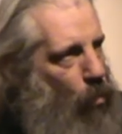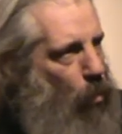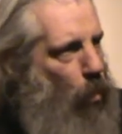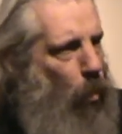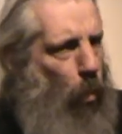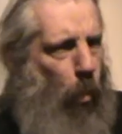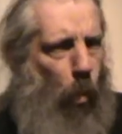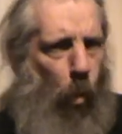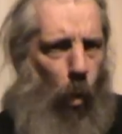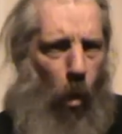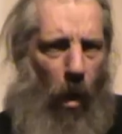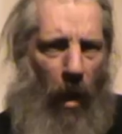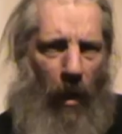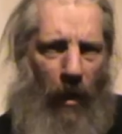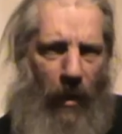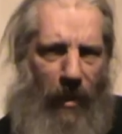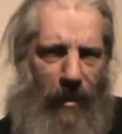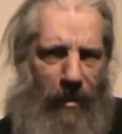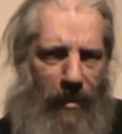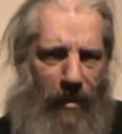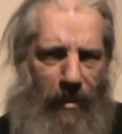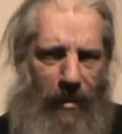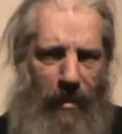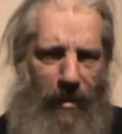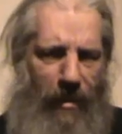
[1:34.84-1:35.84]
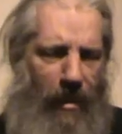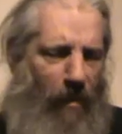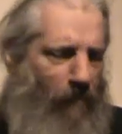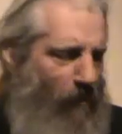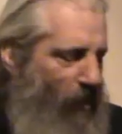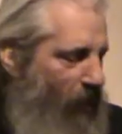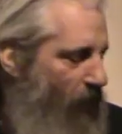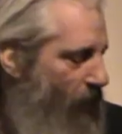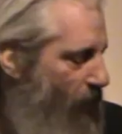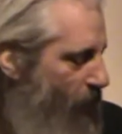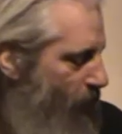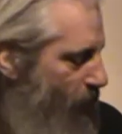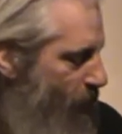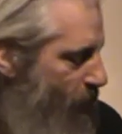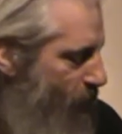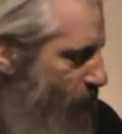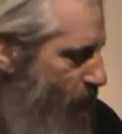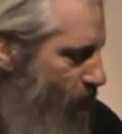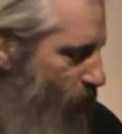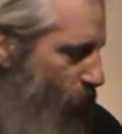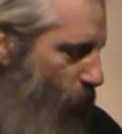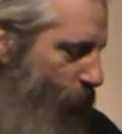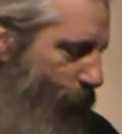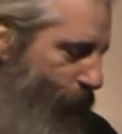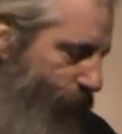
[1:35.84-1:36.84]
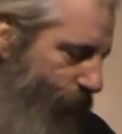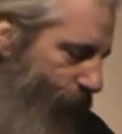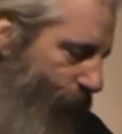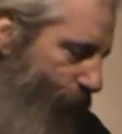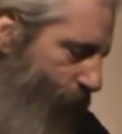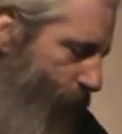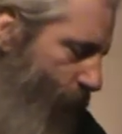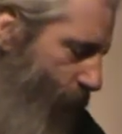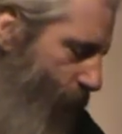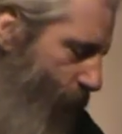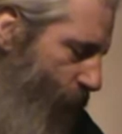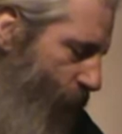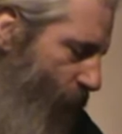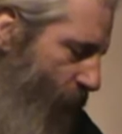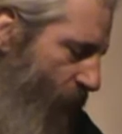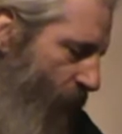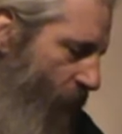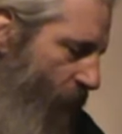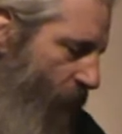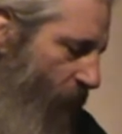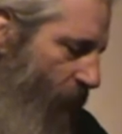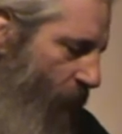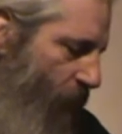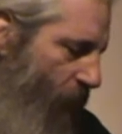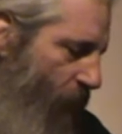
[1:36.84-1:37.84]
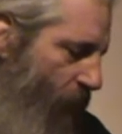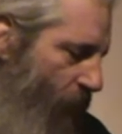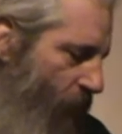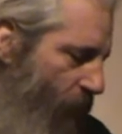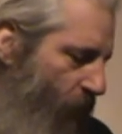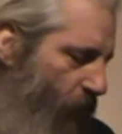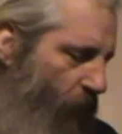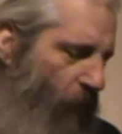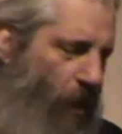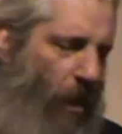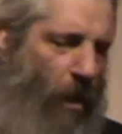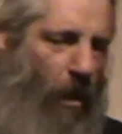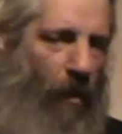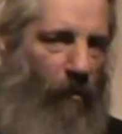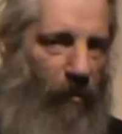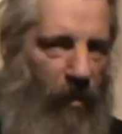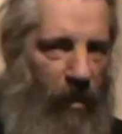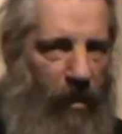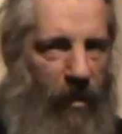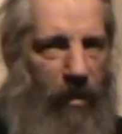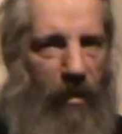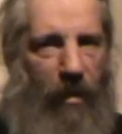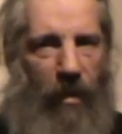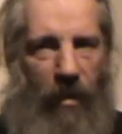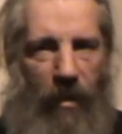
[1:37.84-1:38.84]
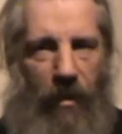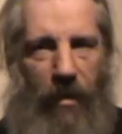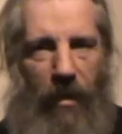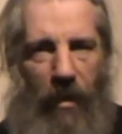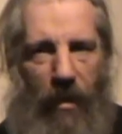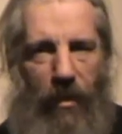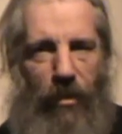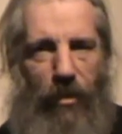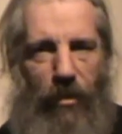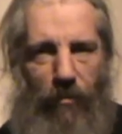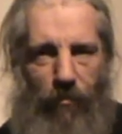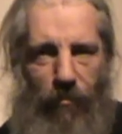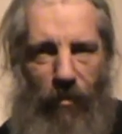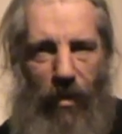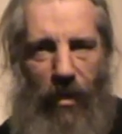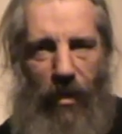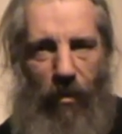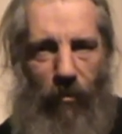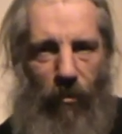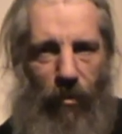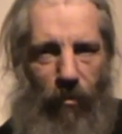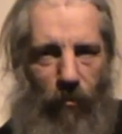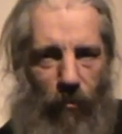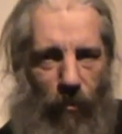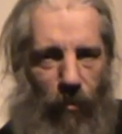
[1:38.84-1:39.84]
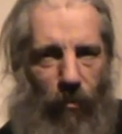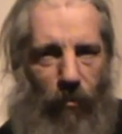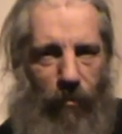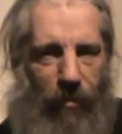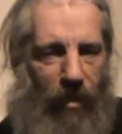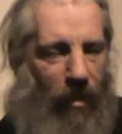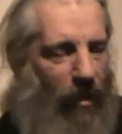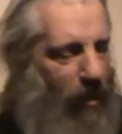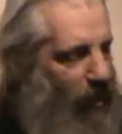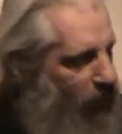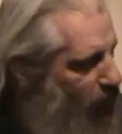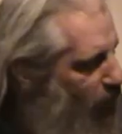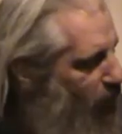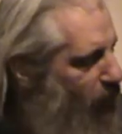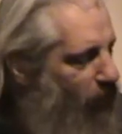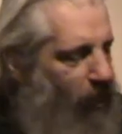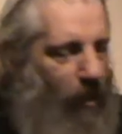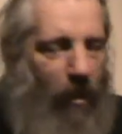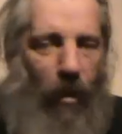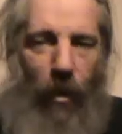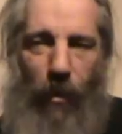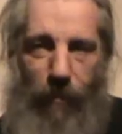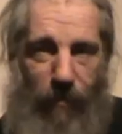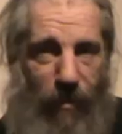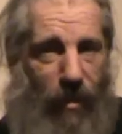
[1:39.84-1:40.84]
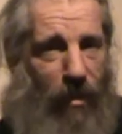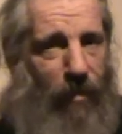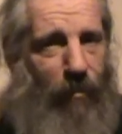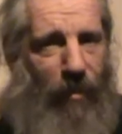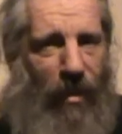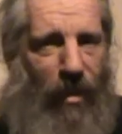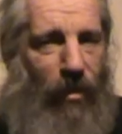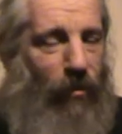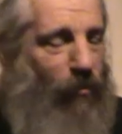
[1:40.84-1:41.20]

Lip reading: Oh, that's lovely. I think next spring when I'm all day, I'm going to be in